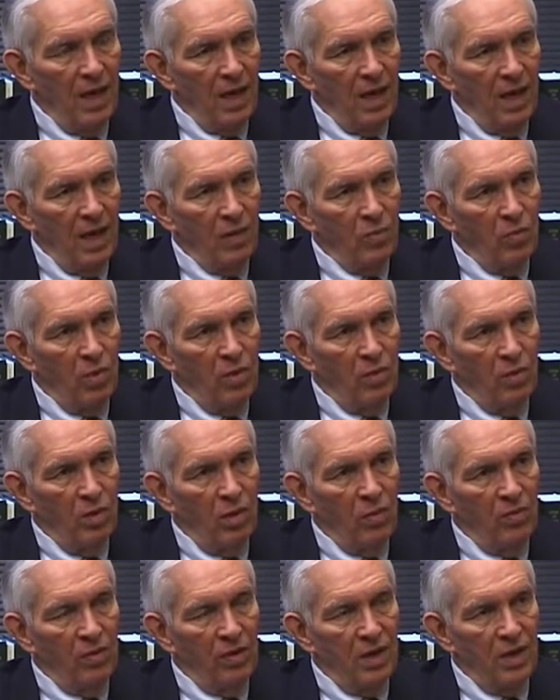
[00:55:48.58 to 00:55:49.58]
And we were
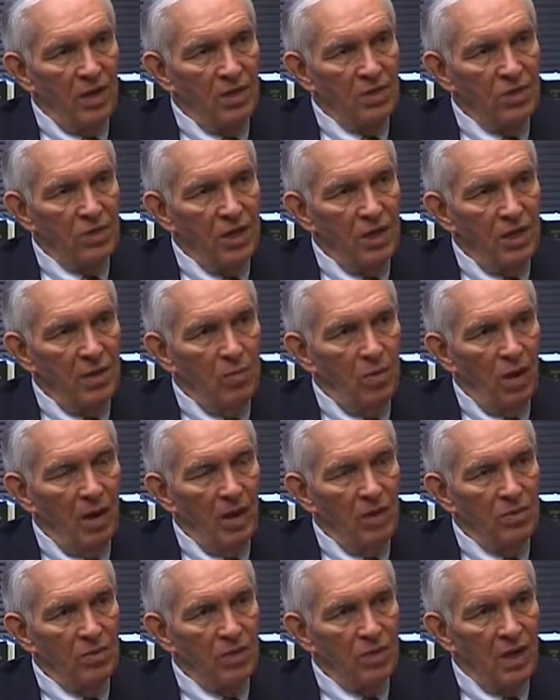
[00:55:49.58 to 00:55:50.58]
over there to see him while
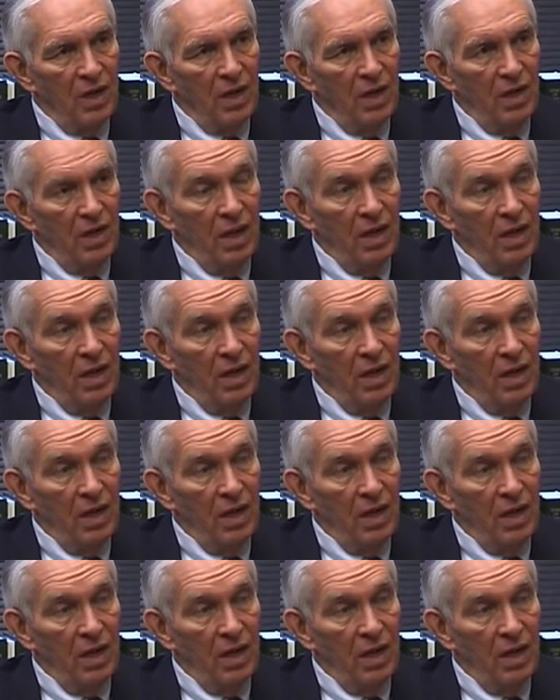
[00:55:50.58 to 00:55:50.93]
he was there,